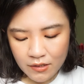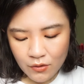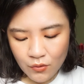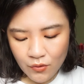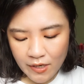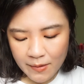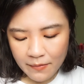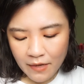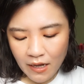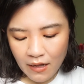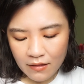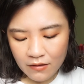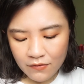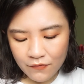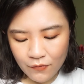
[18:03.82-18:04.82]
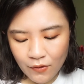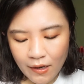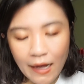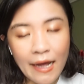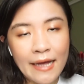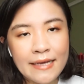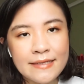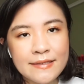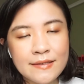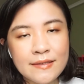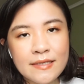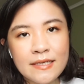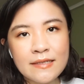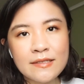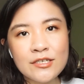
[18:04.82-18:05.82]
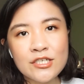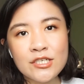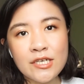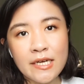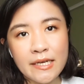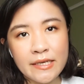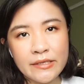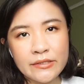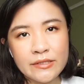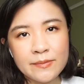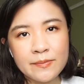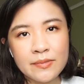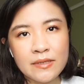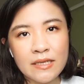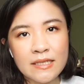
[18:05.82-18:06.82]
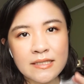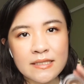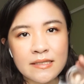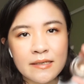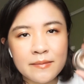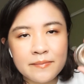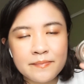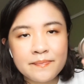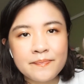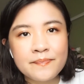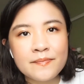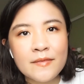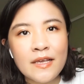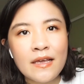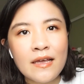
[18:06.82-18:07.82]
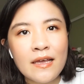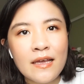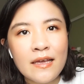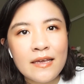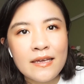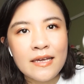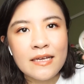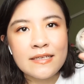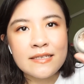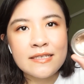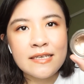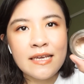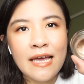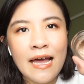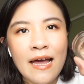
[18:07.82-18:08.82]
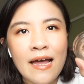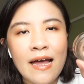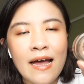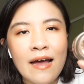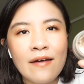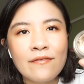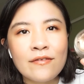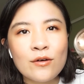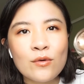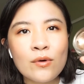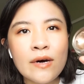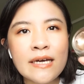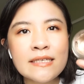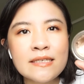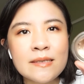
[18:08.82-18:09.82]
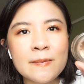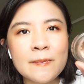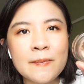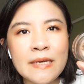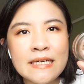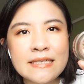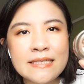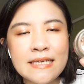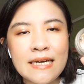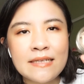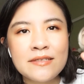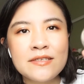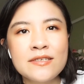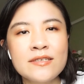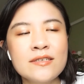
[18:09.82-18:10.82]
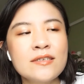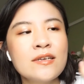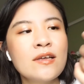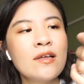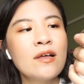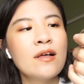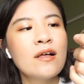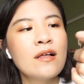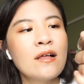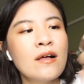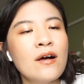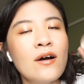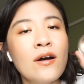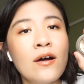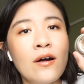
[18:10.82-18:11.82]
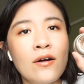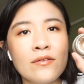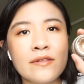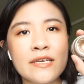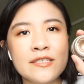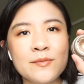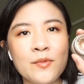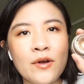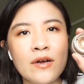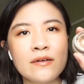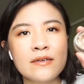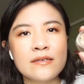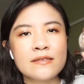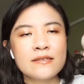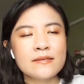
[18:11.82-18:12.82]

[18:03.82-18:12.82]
Cream Color for Eyes in the shade Platinum. You can see I have quite a big dent on this product,